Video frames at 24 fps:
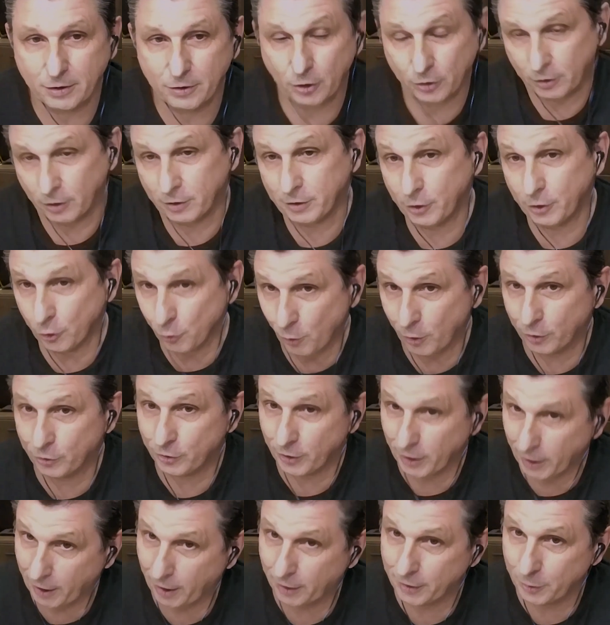Not only you won
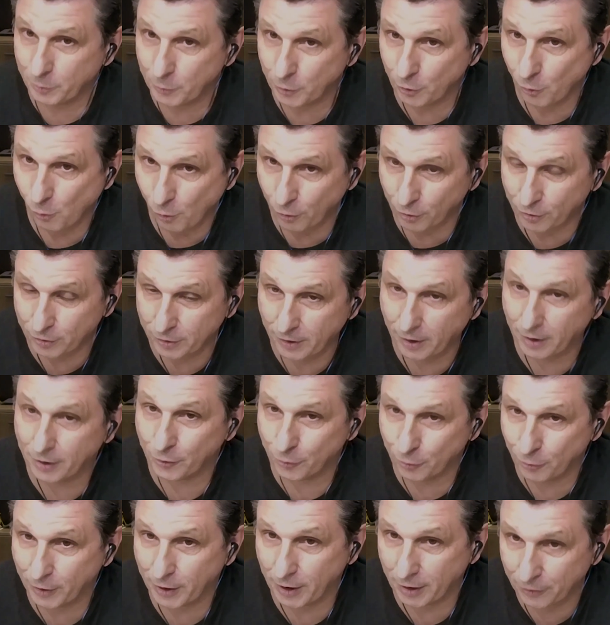an Academy Award, thank
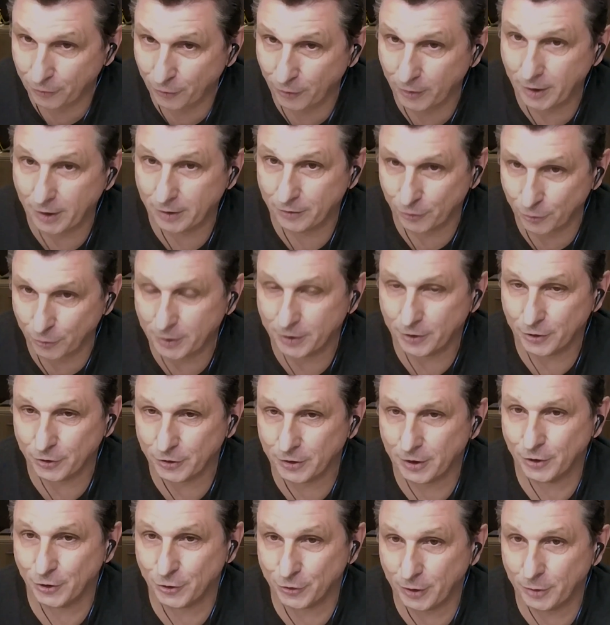you again for that during your
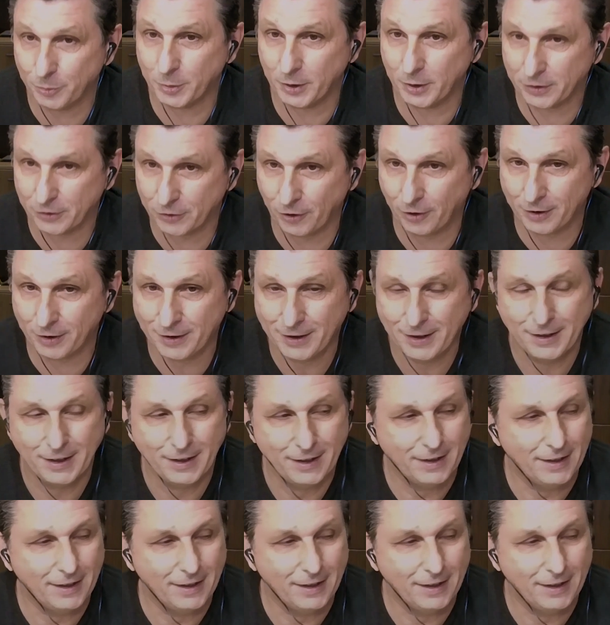tenure at Pixar.